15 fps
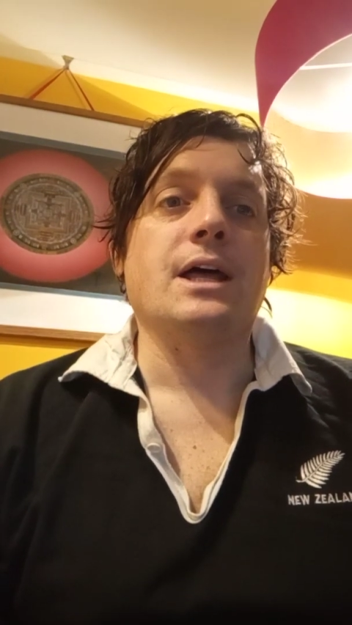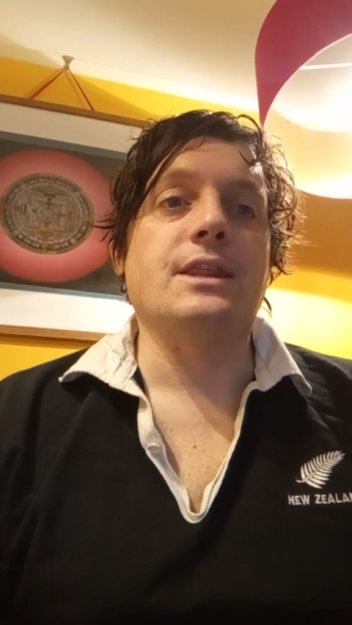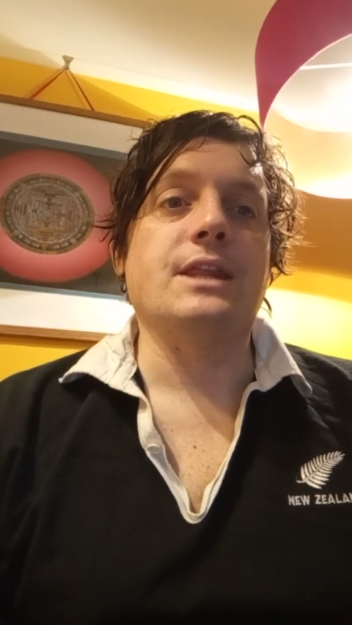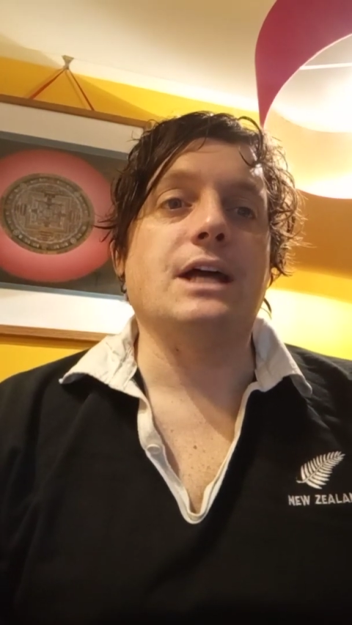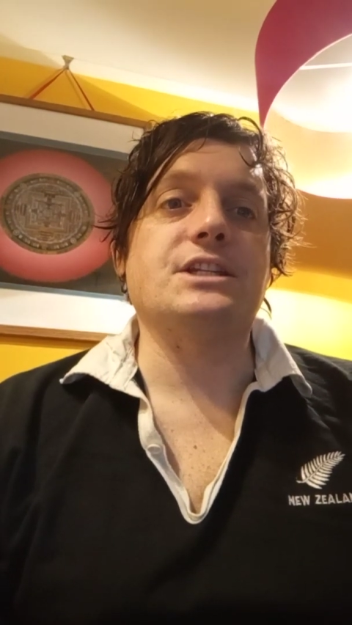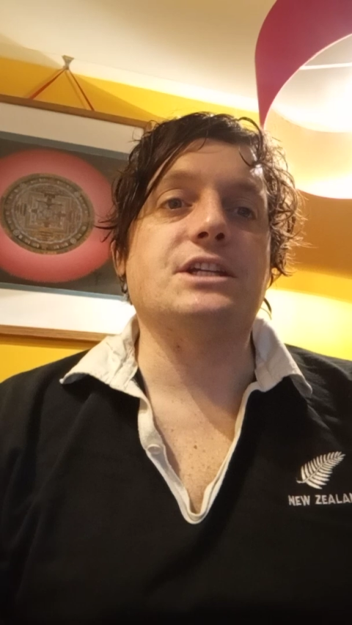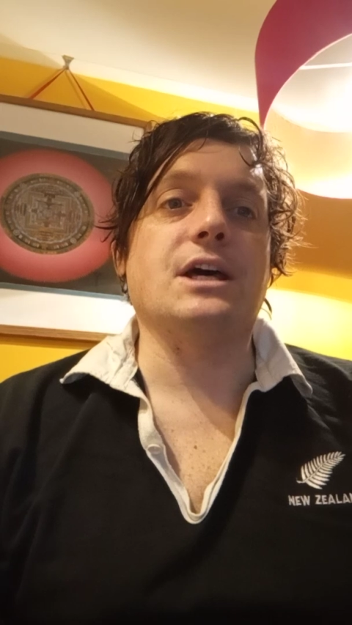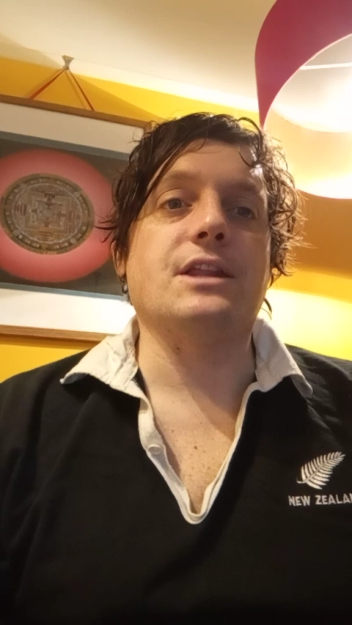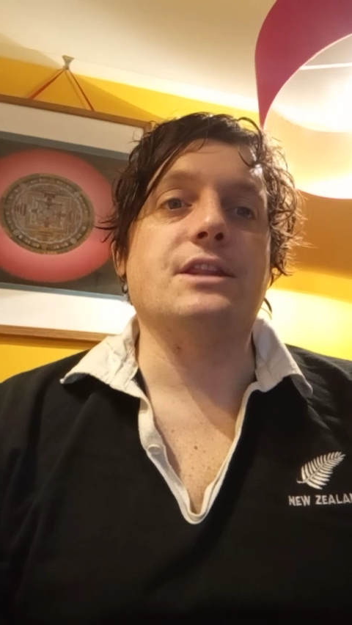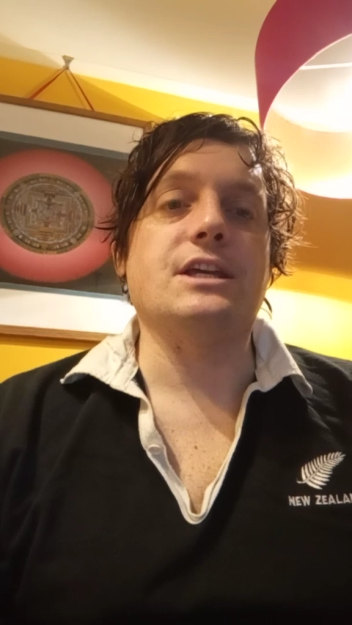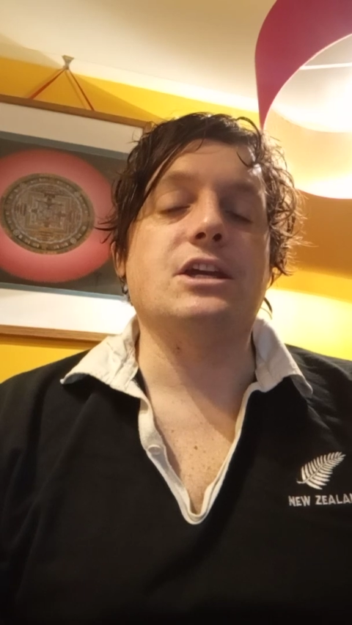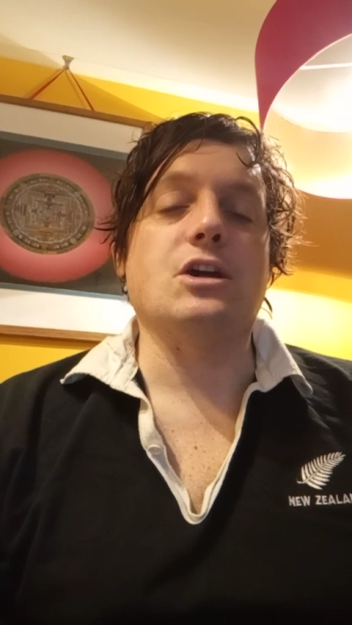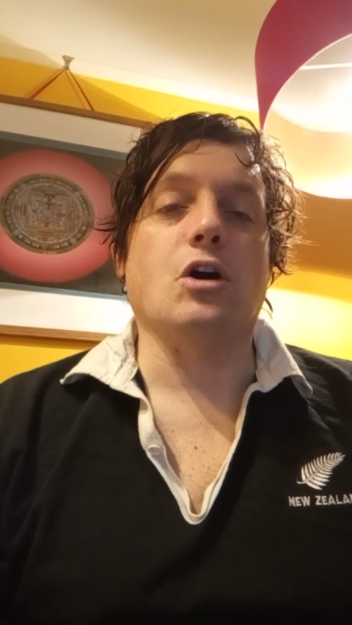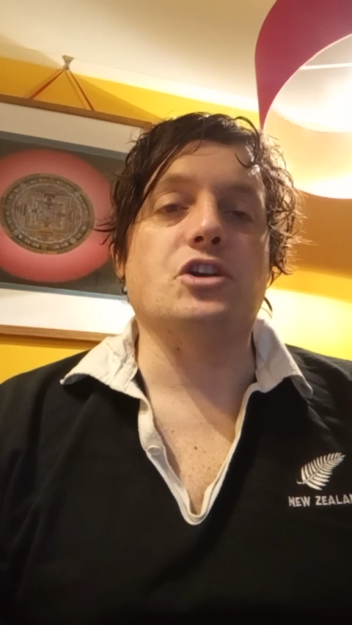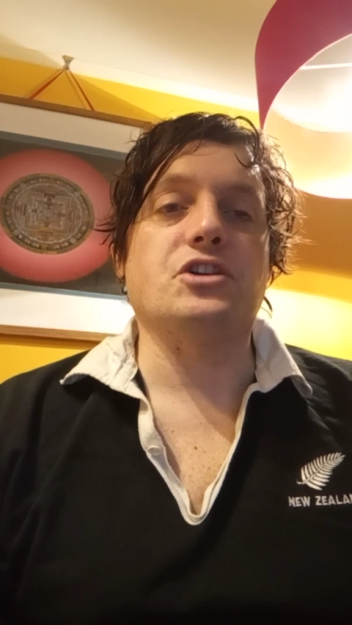that
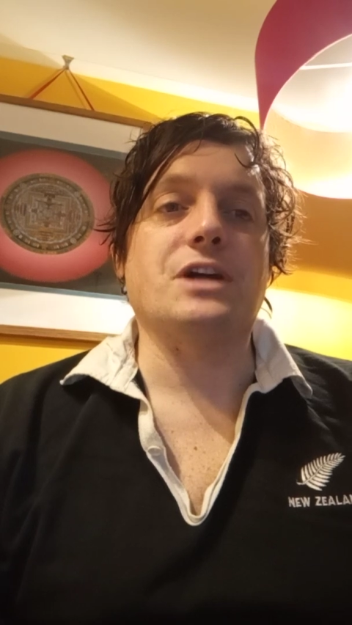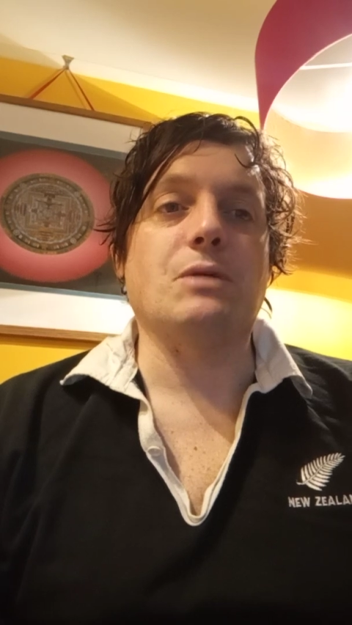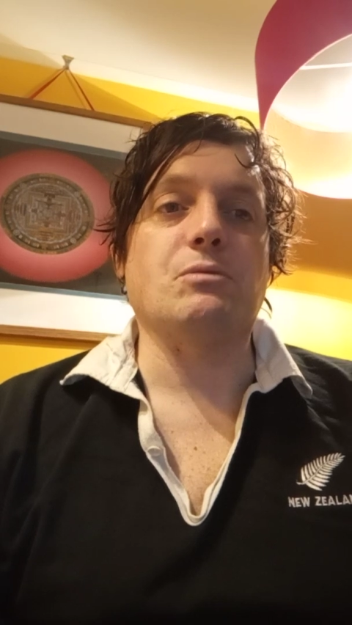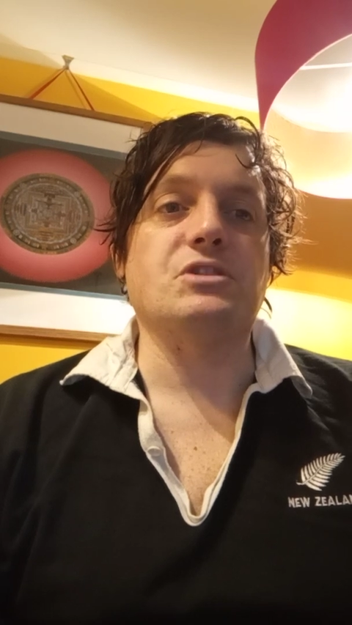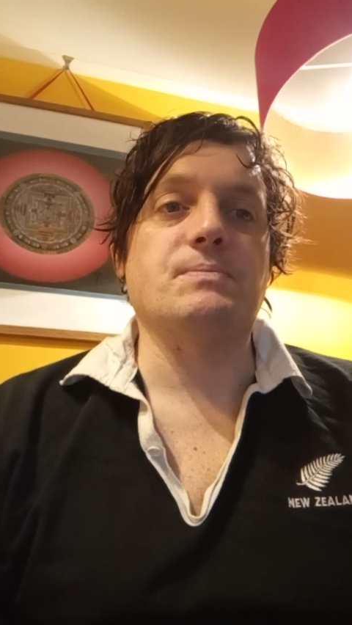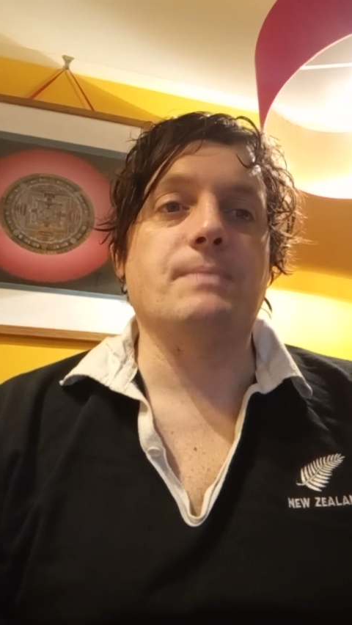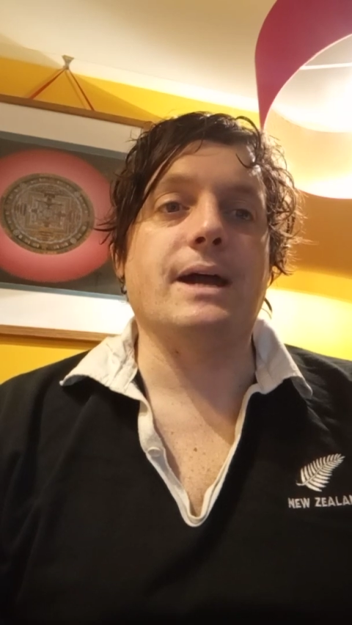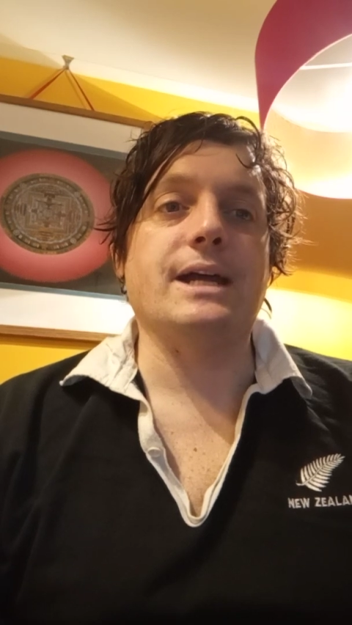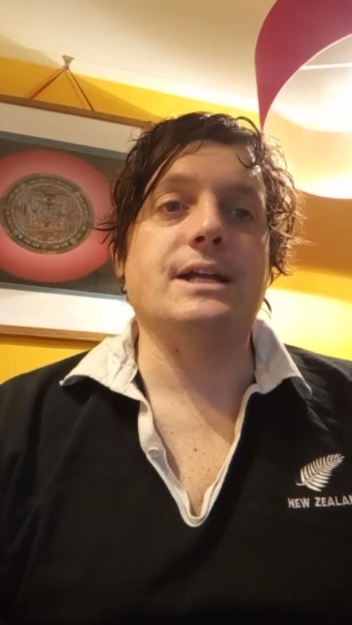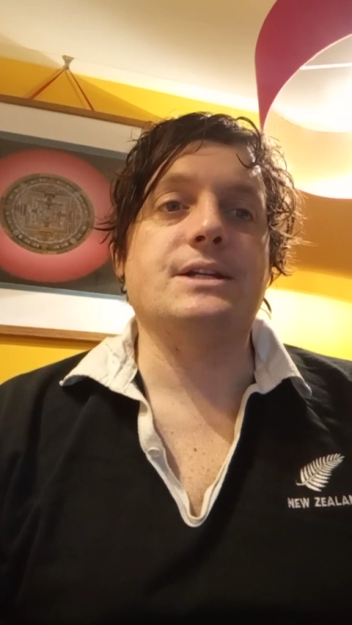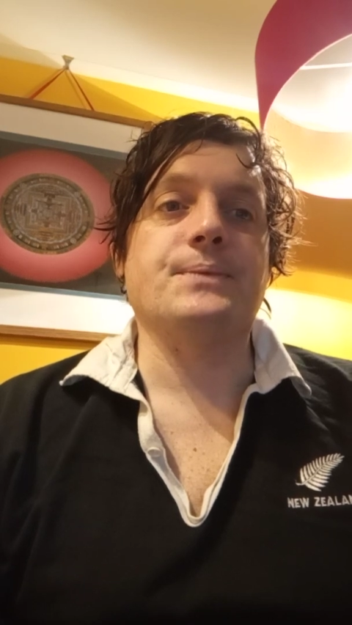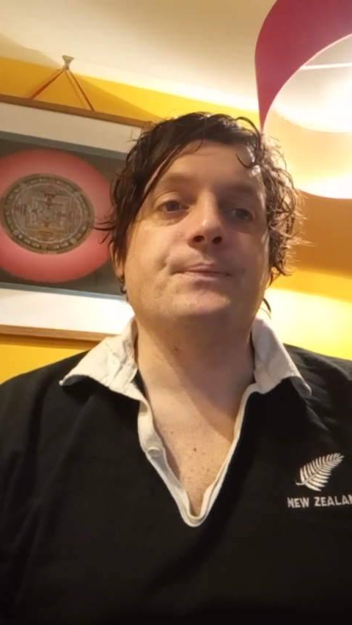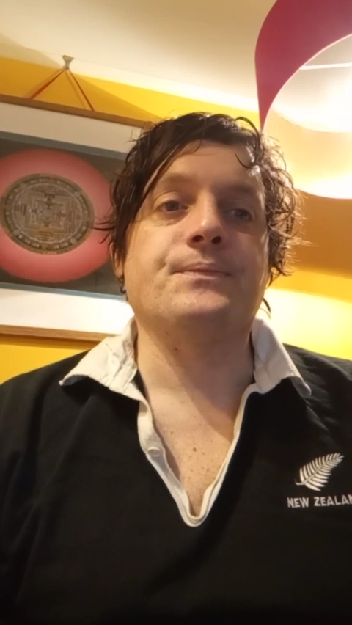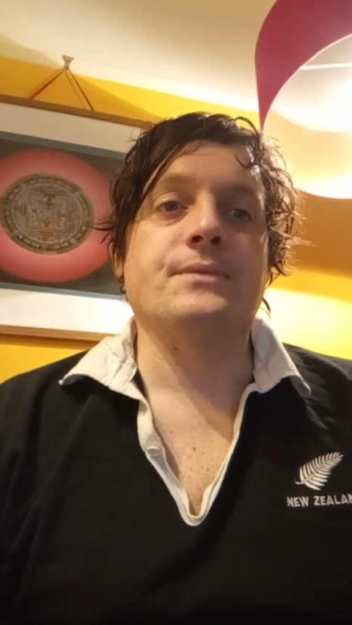the contract was made.